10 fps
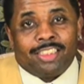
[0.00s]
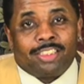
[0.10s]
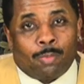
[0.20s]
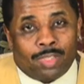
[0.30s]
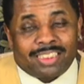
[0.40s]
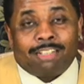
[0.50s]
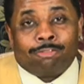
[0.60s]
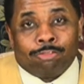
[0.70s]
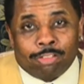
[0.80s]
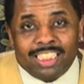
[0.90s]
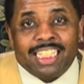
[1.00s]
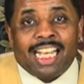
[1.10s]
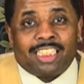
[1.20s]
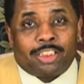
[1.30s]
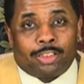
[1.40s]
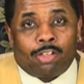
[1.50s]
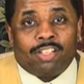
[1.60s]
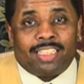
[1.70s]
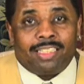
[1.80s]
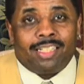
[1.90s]
So once I really got
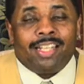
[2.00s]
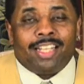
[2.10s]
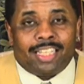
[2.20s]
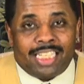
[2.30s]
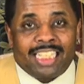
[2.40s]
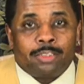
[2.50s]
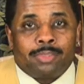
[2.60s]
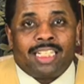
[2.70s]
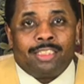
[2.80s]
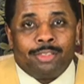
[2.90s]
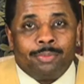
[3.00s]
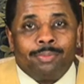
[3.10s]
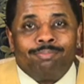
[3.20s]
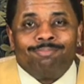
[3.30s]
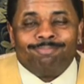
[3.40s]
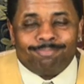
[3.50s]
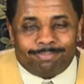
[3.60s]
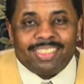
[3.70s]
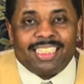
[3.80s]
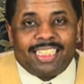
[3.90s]
started, that's when I knew
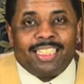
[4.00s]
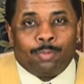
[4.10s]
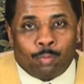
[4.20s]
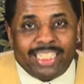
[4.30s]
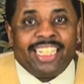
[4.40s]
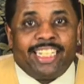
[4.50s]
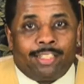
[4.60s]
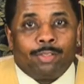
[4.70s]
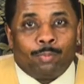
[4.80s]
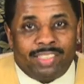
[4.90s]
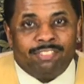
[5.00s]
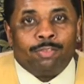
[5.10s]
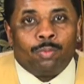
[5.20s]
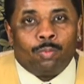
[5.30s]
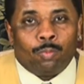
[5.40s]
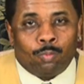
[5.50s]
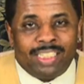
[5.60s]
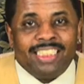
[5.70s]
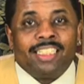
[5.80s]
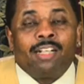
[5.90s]
we here.
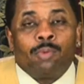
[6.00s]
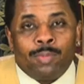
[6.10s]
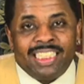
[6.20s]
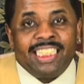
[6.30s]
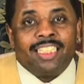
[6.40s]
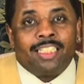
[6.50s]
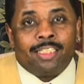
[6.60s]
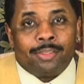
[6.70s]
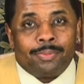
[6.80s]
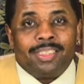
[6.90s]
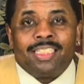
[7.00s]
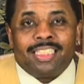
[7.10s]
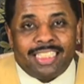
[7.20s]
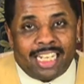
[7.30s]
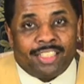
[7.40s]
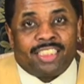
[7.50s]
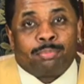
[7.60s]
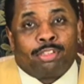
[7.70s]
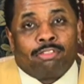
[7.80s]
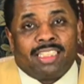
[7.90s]
We done what we needed to do. Now let's
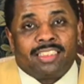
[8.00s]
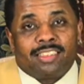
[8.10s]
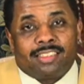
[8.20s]
progress.